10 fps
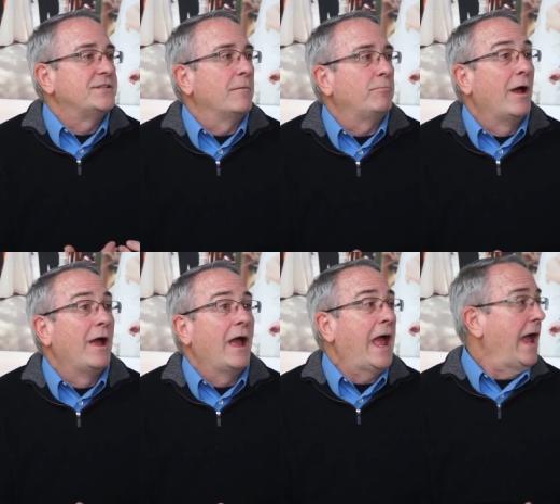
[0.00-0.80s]
ends
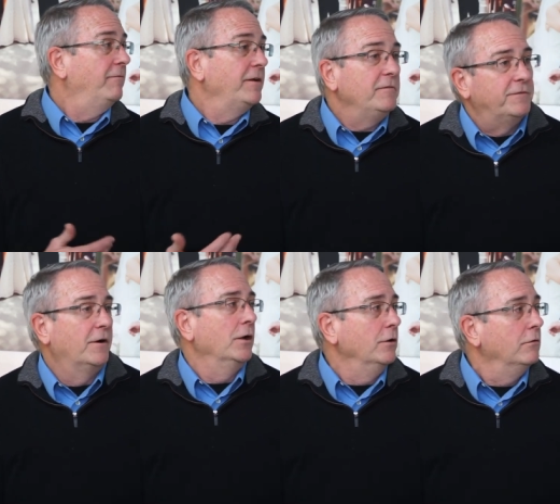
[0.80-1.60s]
up
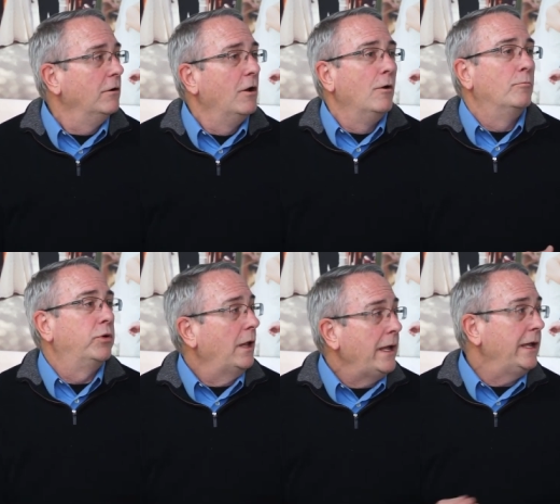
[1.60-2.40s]
having fun
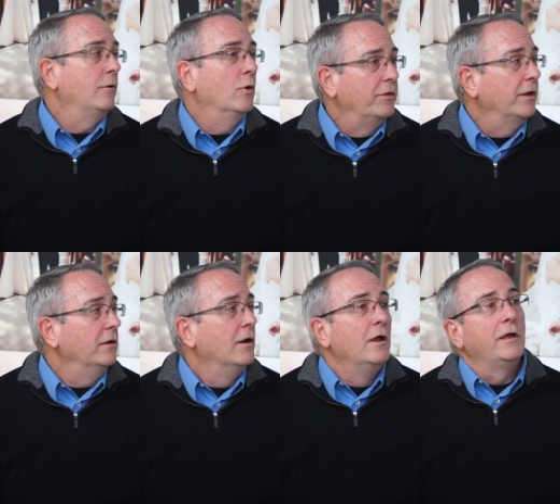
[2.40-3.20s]
playing
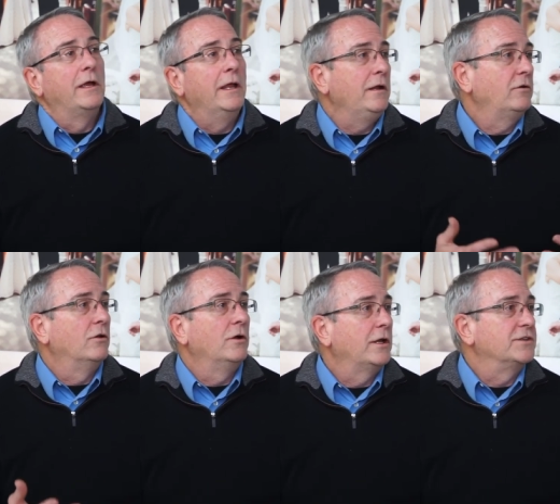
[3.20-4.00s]
with it
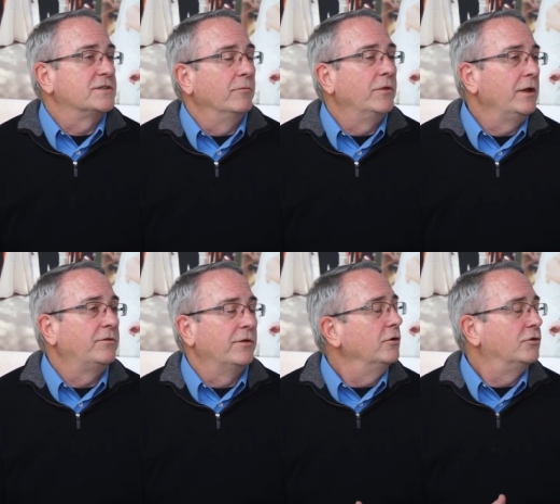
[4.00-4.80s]
getting to look at some
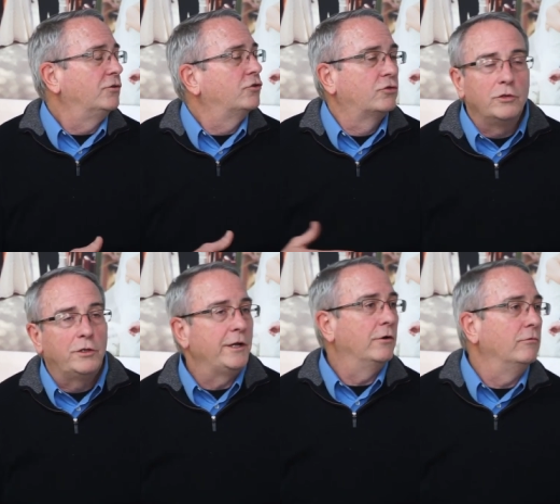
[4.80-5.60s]
things that are
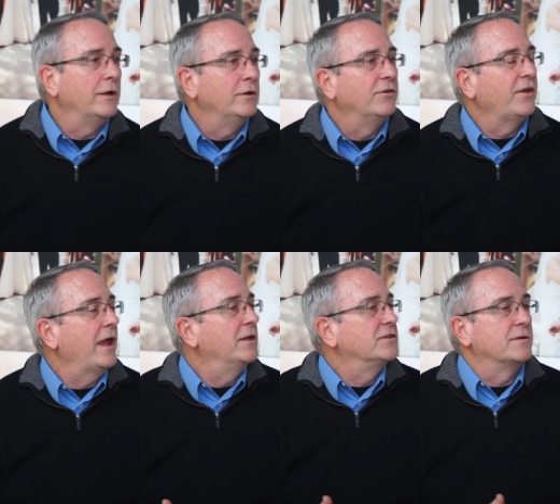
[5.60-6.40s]
truly
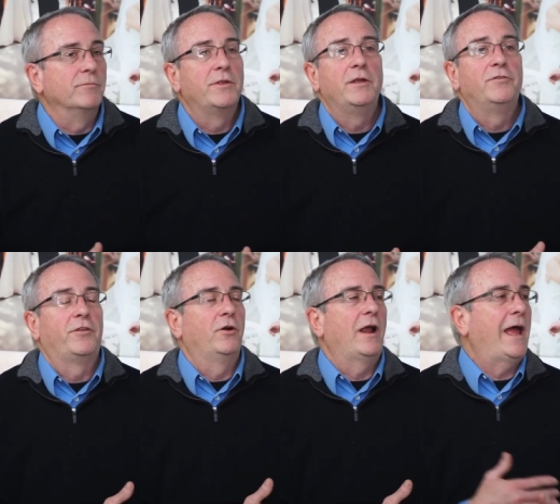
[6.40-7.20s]
horrendous and some
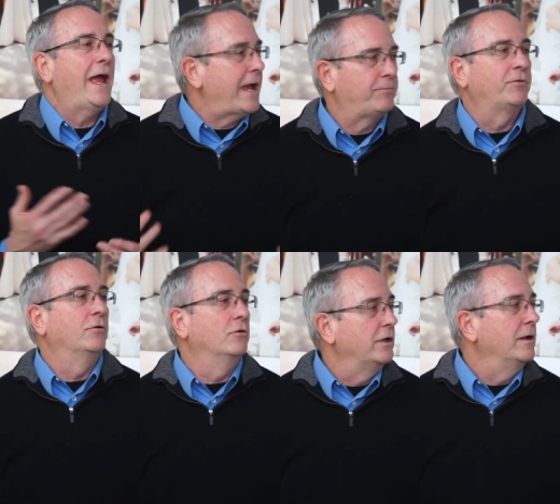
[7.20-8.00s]
things that are
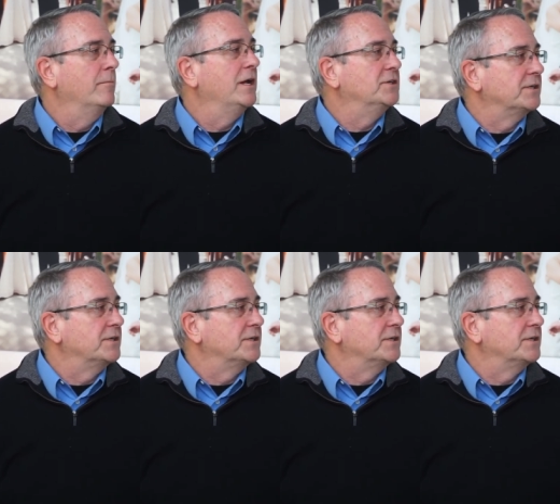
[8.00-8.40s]
absolutely